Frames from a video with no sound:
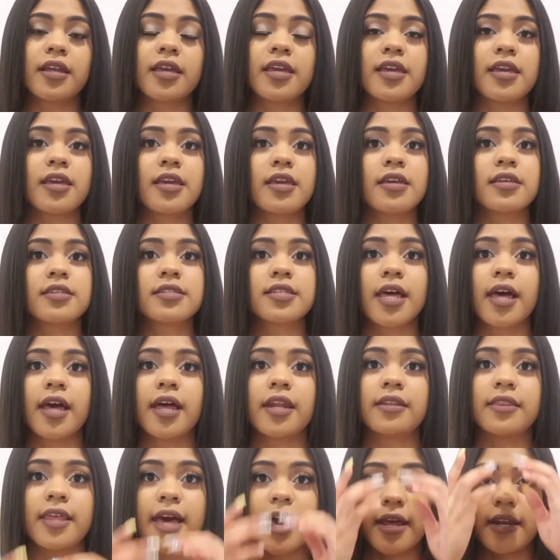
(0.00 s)
He
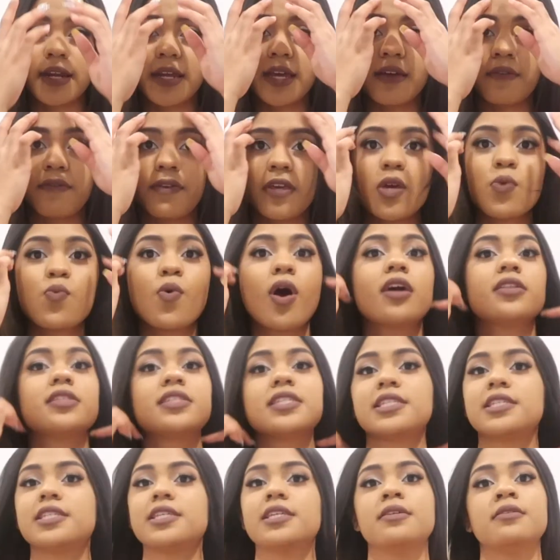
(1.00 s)
said that if he
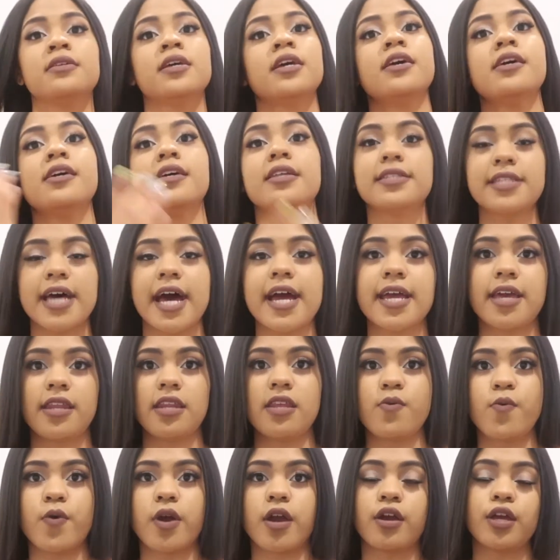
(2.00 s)
wants to die
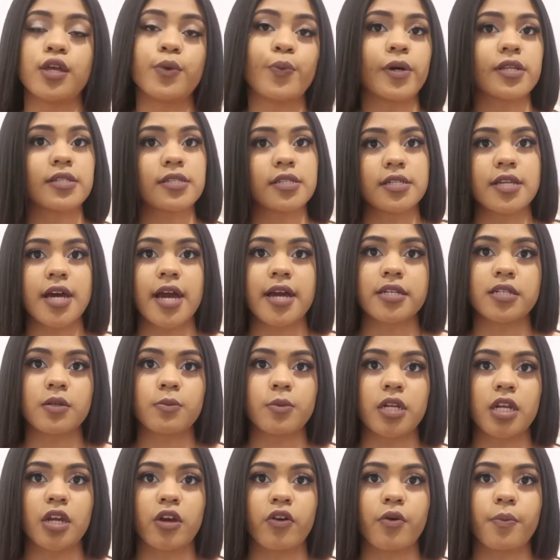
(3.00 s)
anywhere, he wants to die in
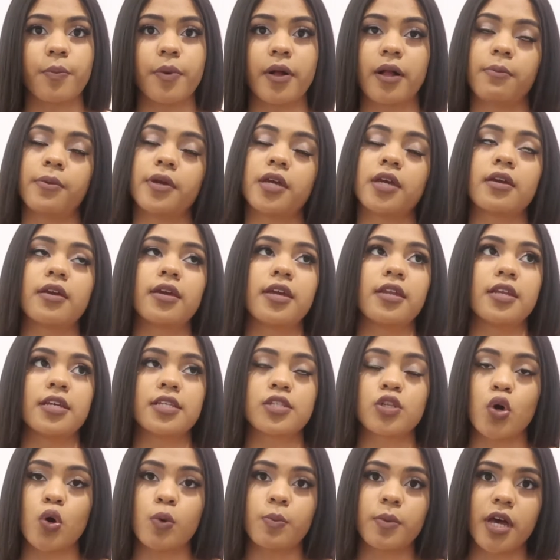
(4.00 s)
Dominican Republic, in
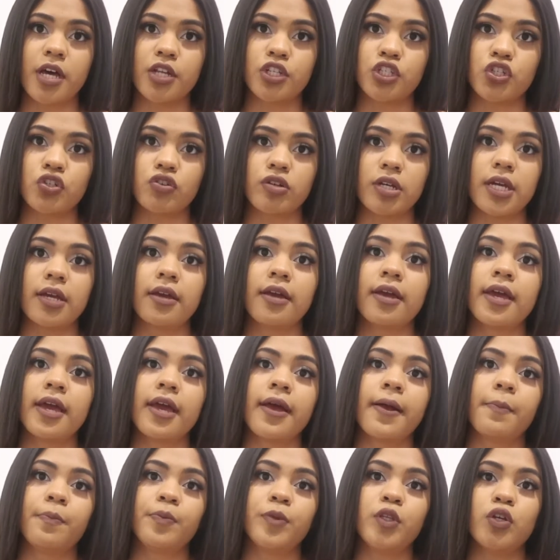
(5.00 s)
his home country,
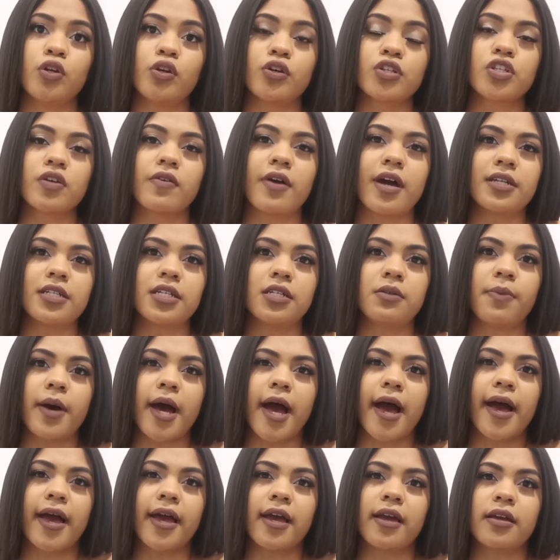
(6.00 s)
you know, surrounded
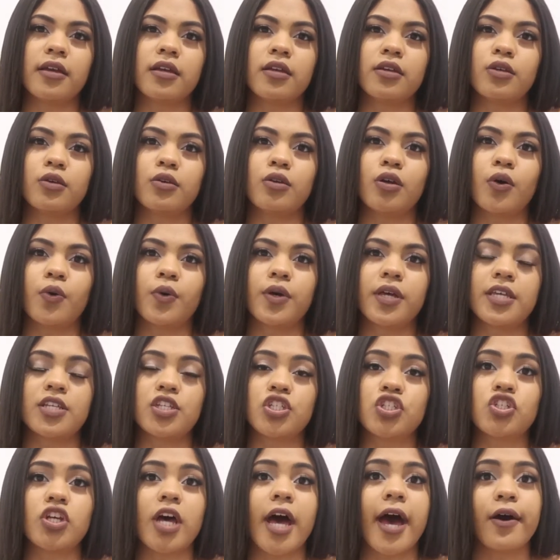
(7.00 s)
by, you know,
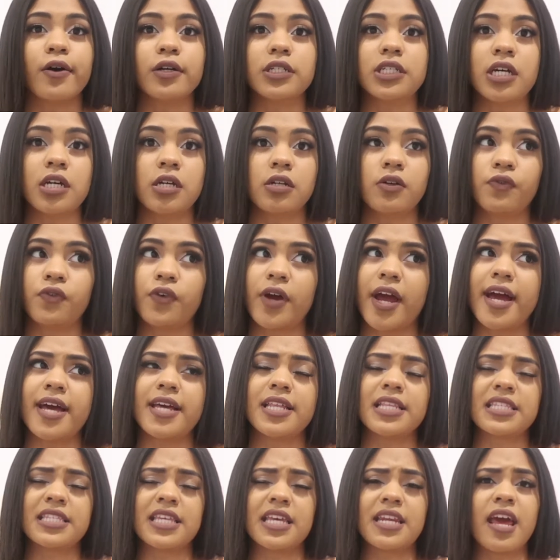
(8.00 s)
his childhood
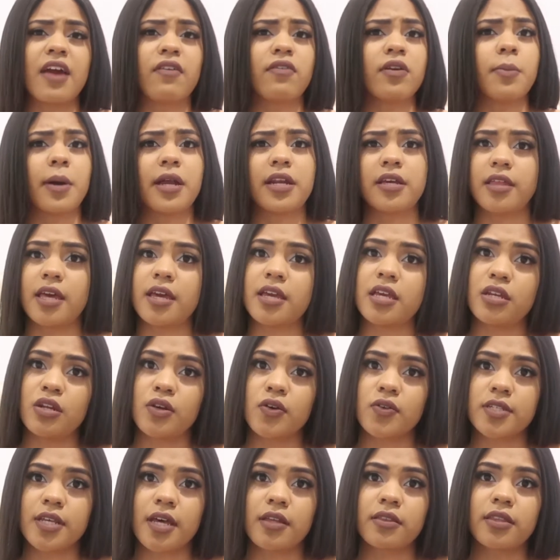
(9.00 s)
friends and everybody that he
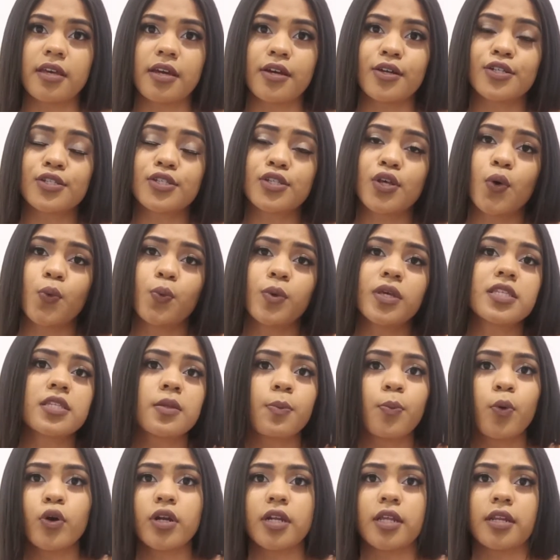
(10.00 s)
knows out there. So we
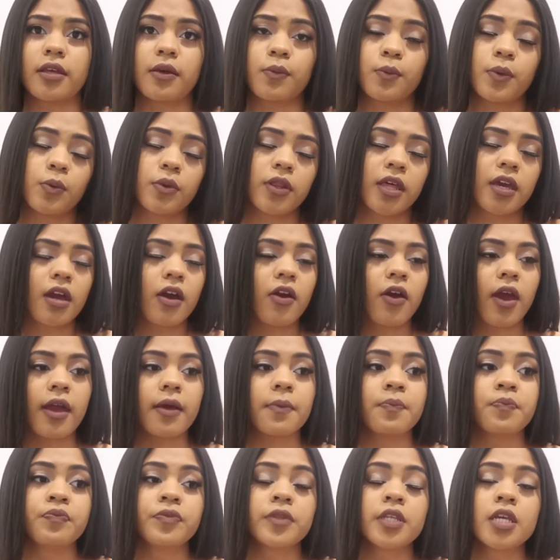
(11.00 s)
supported it. We were like, all
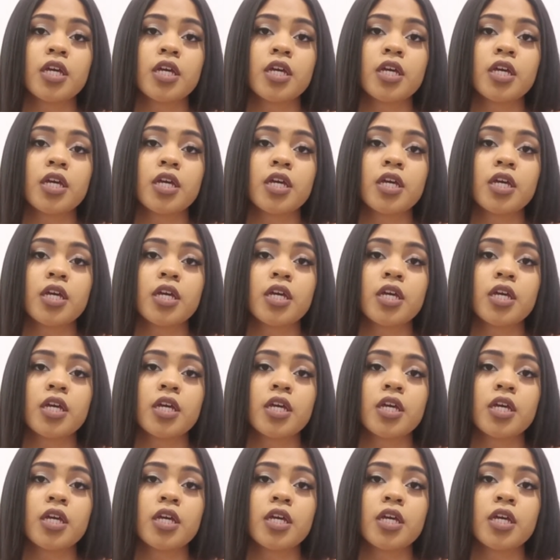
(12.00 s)
right.